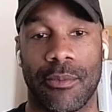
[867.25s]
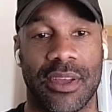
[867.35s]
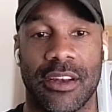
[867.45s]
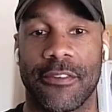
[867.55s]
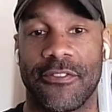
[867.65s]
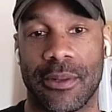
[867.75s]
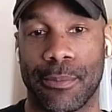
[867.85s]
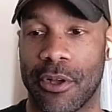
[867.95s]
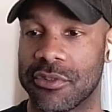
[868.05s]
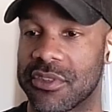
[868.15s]
In a feed
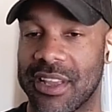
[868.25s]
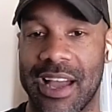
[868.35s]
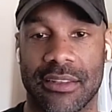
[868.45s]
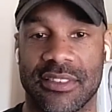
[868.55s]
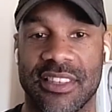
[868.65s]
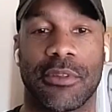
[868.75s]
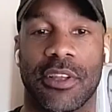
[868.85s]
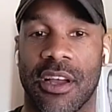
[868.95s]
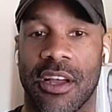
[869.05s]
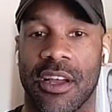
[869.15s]
post, set up
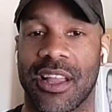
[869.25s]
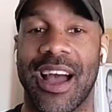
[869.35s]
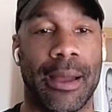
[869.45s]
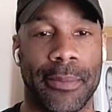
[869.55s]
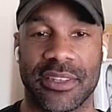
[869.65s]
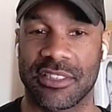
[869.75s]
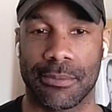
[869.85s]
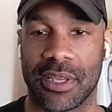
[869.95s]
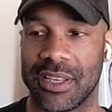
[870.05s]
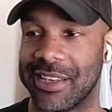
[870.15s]
the comment to
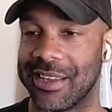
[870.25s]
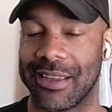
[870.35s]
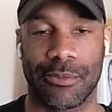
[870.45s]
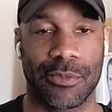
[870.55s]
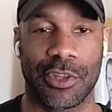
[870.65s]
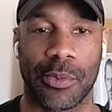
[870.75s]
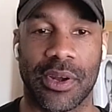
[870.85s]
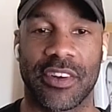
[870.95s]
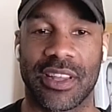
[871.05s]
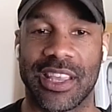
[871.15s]
be,
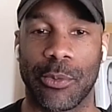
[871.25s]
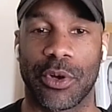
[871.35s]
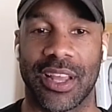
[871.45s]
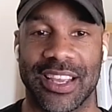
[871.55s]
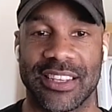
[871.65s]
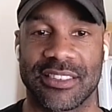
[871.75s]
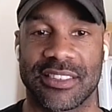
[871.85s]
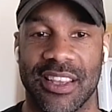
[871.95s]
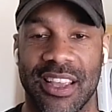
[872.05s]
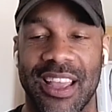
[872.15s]
whatever the keyword
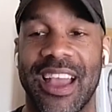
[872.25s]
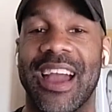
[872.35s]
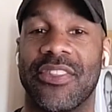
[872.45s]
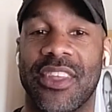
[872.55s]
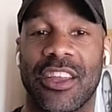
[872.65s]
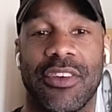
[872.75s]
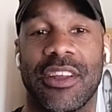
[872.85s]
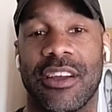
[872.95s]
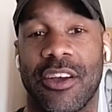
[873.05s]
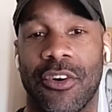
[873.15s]
is, and then
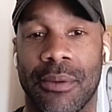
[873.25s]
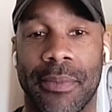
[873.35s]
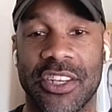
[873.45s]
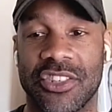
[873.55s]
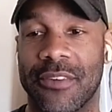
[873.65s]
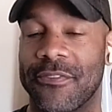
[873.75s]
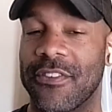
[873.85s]
create an automation.